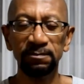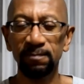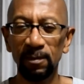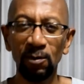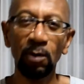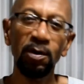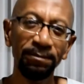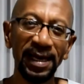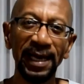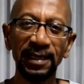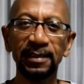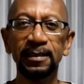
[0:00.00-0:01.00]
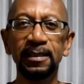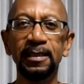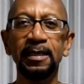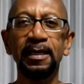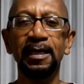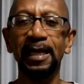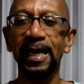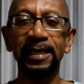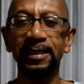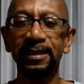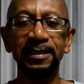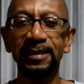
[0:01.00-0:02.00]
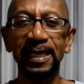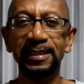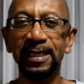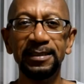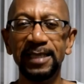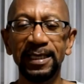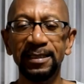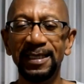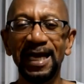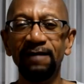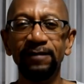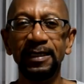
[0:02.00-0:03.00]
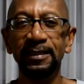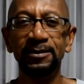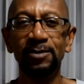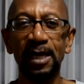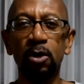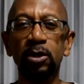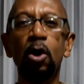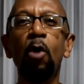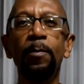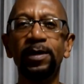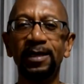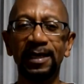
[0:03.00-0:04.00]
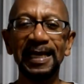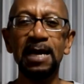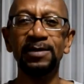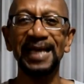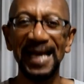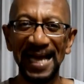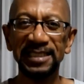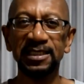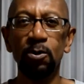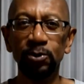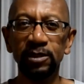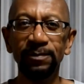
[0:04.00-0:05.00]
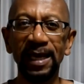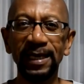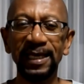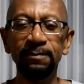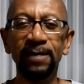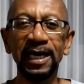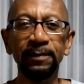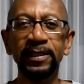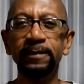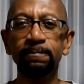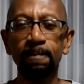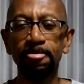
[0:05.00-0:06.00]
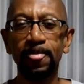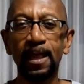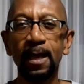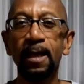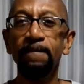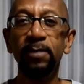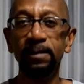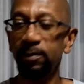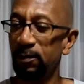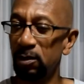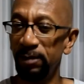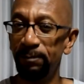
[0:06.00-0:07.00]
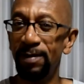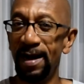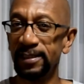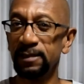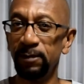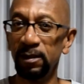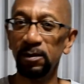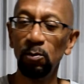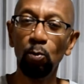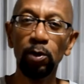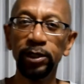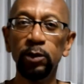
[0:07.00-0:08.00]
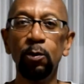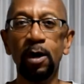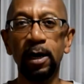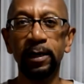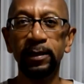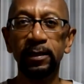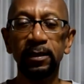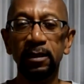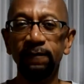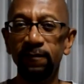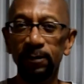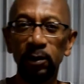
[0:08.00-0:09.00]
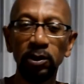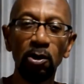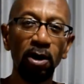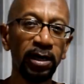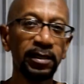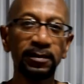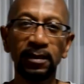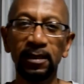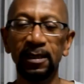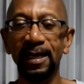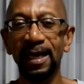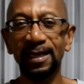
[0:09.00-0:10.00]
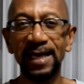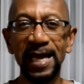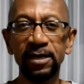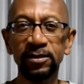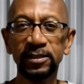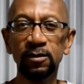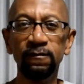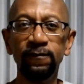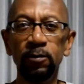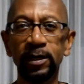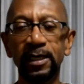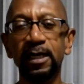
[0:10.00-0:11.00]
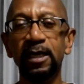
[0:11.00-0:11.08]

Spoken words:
when I went back, and they didn't have any. So I couldn't open an account at Scotiabank in Miami. But it could be possible where you are. You're from New York, Atlanta, and so forth.